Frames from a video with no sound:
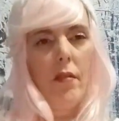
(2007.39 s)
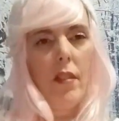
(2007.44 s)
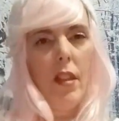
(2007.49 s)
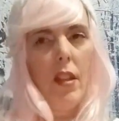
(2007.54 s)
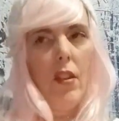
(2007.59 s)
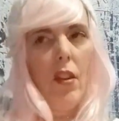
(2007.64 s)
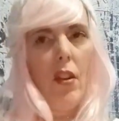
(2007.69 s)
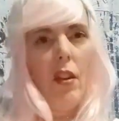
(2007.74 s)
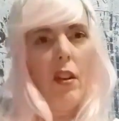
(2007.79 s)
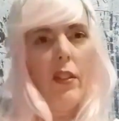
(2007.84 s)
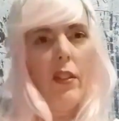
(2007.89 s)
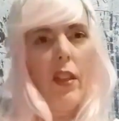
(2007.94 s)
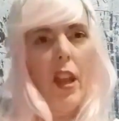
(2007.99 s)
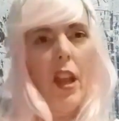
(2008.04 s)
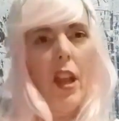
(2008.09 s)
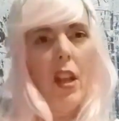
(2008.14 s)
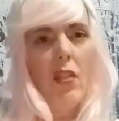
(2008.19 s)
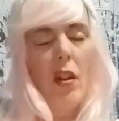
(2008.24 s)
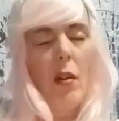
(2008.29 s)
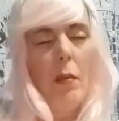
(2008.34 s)
is an earth
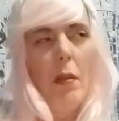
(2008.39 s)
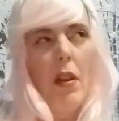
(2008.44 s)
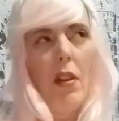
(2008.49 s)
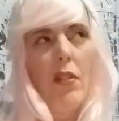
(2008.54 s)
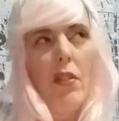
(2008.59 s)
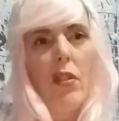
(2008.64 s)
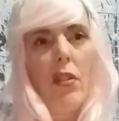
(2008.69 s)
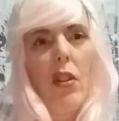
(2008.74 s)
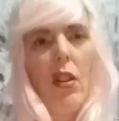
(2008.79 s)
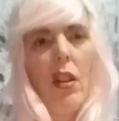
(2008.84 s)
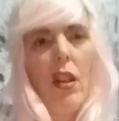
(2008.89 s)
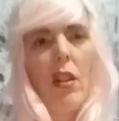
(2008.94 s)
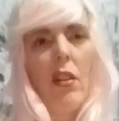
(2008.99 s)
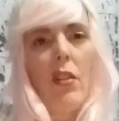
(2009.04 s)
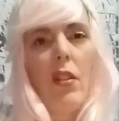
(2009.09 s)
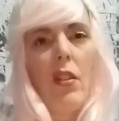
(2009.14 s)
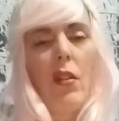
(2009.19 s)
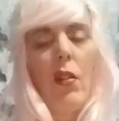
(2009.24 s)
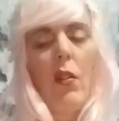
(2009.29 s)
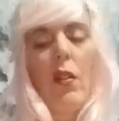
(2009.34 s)
angel, but he's turning
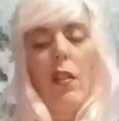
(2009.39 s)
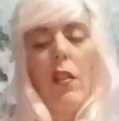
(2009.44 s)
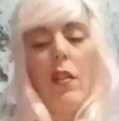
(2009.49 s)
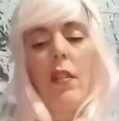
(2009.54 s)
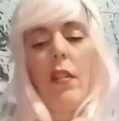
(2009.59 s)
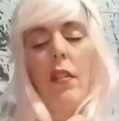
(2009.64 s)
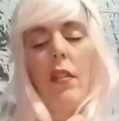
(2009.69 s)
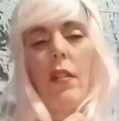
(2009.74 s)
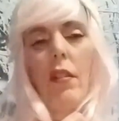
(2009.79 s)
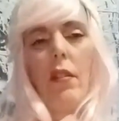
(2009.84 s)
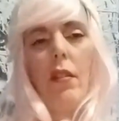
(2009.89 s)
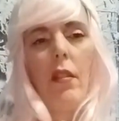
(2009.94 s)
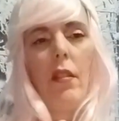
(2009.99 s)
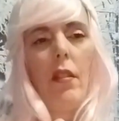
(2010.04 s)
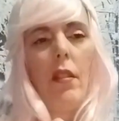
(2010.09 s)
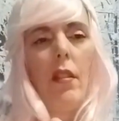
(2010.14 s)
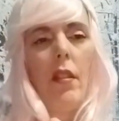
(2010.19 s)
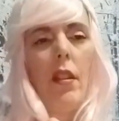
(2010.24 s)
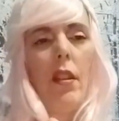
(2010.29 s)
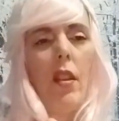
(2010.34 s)
into a
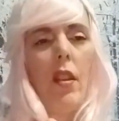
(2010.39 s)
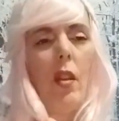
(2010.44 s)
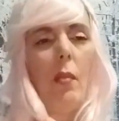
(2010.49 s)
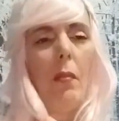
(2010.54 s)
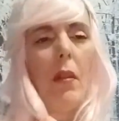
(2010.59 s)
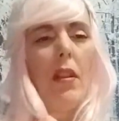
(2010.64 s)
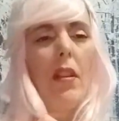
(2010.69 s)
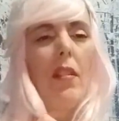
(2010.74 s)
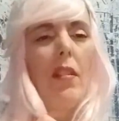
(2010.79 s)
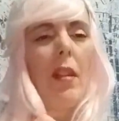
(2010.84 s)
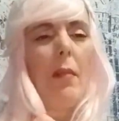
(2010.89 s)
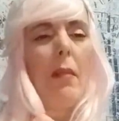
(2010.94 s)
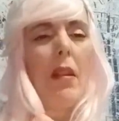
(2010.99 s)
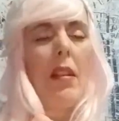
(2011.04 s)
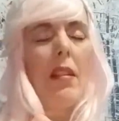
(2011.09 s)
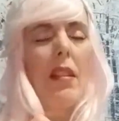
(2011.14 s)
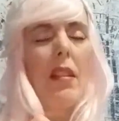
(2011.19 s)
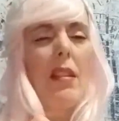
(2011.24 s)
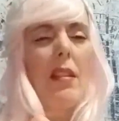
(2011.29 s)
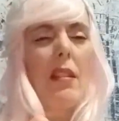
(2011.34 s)
human. Does that
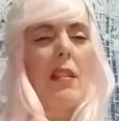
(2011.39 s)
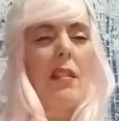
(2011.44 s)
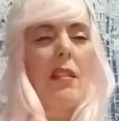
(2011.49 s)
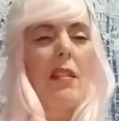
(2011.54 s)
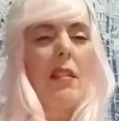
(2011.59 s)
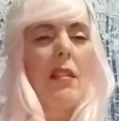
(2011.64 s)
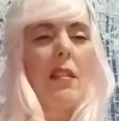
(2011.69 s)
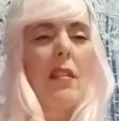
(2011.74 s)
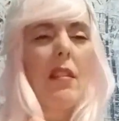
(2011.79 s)
make sense?